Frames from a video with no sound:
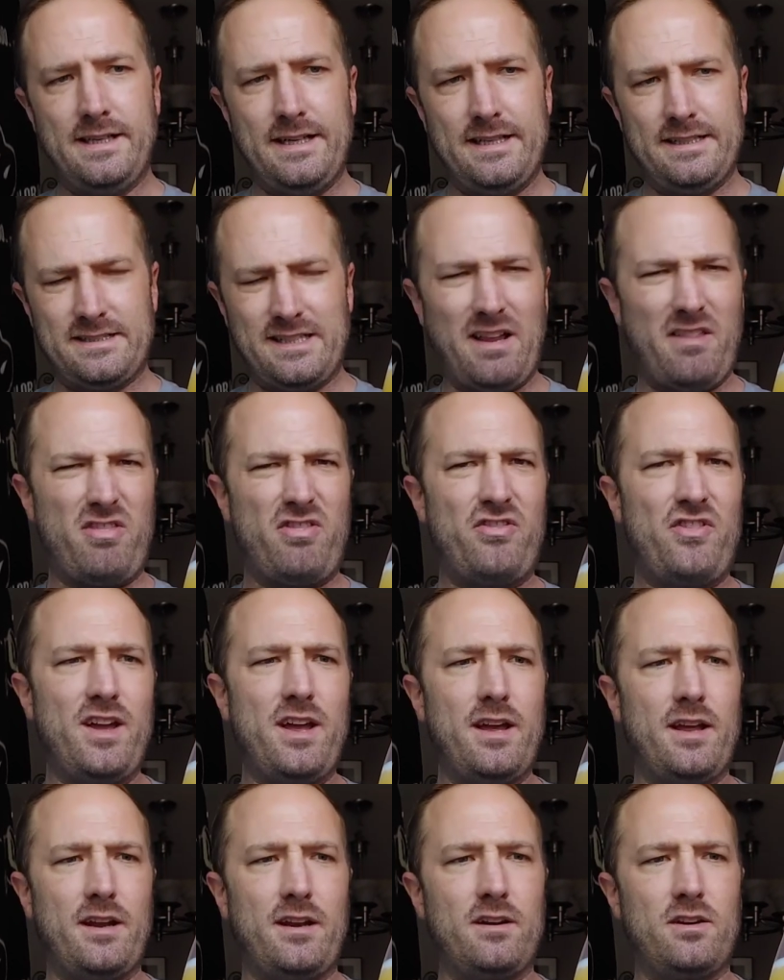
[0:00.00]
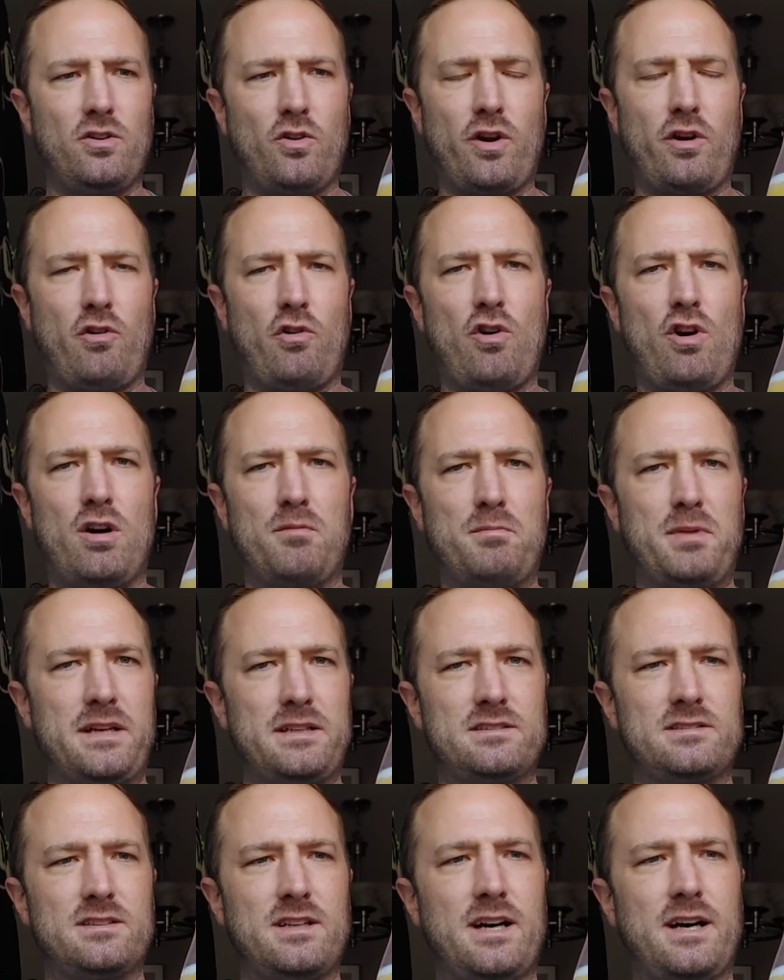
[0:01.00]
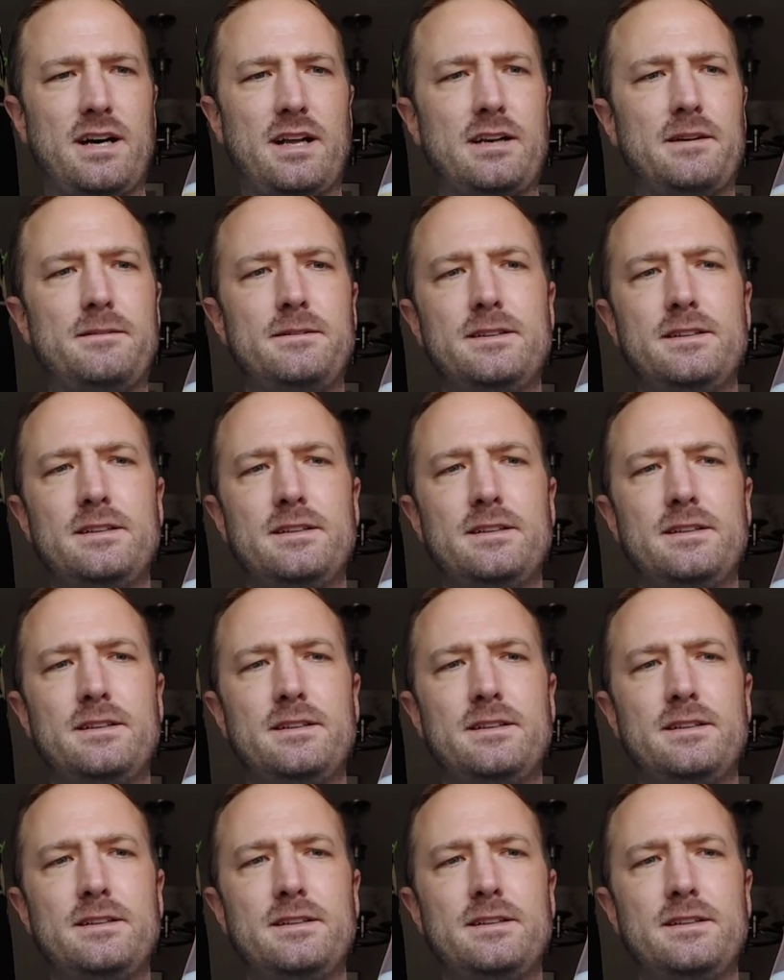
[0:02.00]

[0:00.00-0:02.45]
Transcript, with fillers: It's not thin. Don't get me wrong, but it's not.